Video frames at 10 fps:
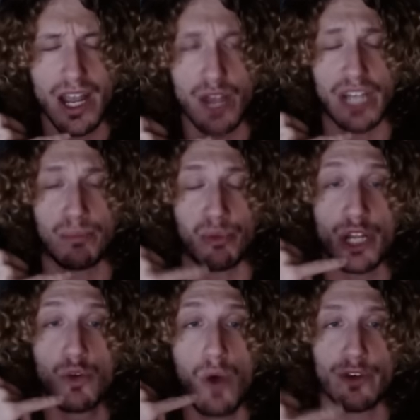He's like,
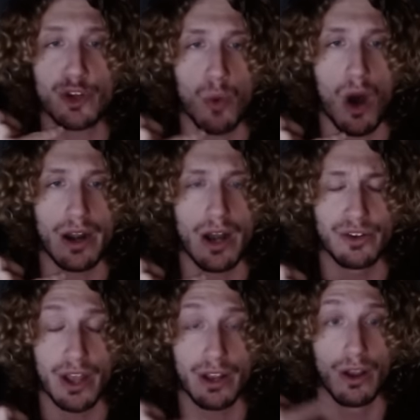bring whoever you want. And I
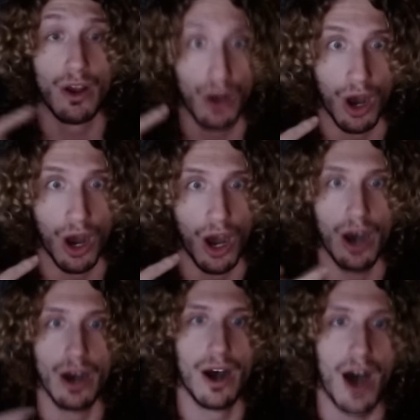was like,
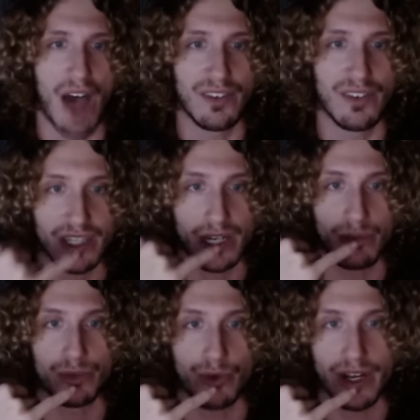obviously gonna
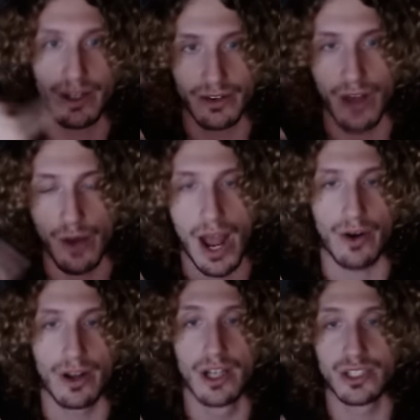bring Greek, no doubt.